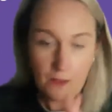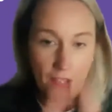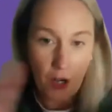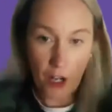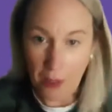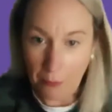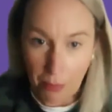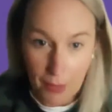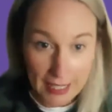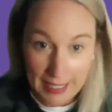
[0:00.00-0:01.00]
They're
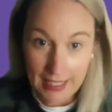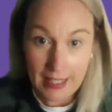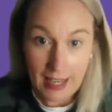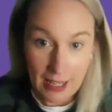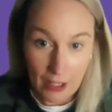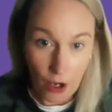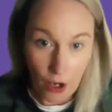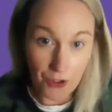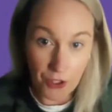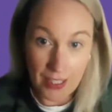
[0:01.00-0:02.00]
completely and
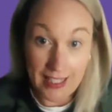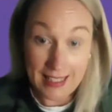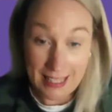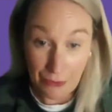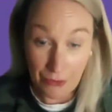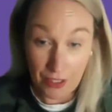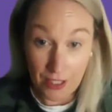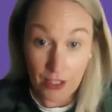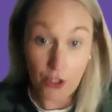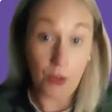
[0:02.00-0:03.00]
utterly different.
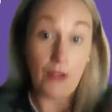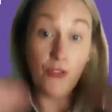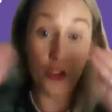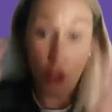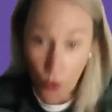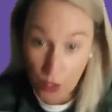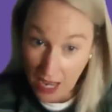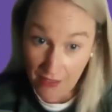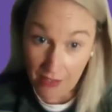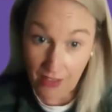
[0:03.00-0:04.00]
So if you don't
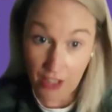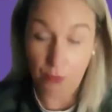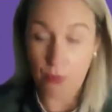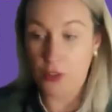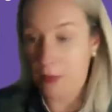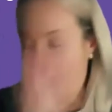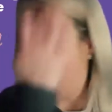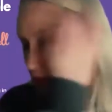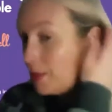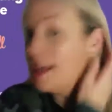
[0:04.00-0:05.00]
have an investor prospectus
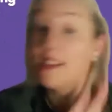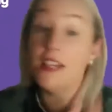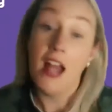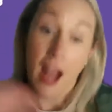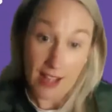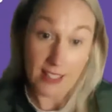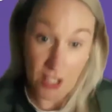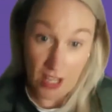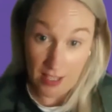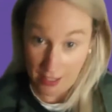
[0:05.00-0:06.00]
in place, I
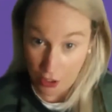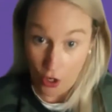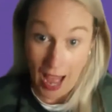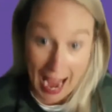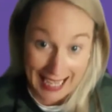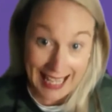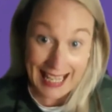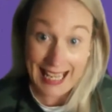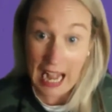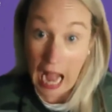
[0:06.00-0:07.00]
suggest that you highly,
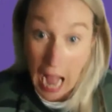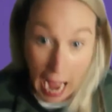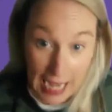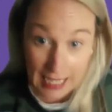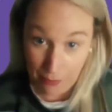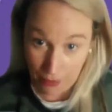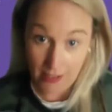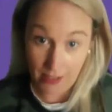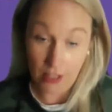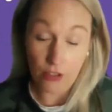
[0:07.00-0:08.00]
highly
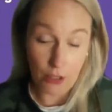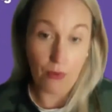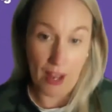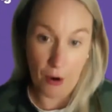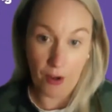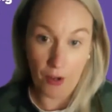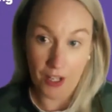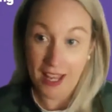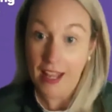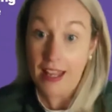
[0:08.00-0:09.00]
place some priority on it,
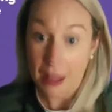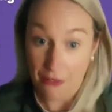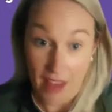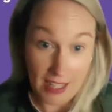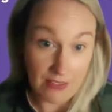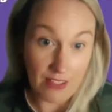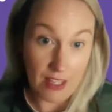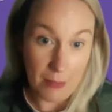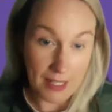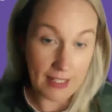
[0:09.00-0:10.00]
effective
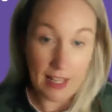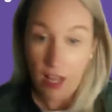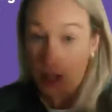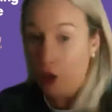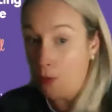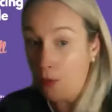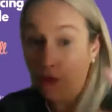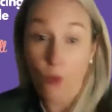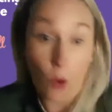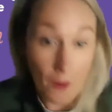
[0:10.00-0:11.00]
immediately. Number
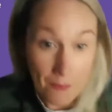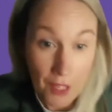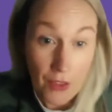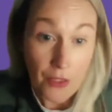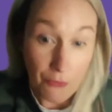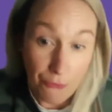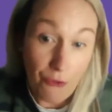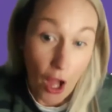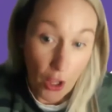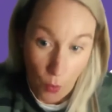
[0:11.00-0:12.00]
four, the
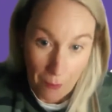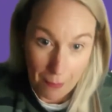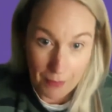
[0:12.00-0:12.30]
follow-up.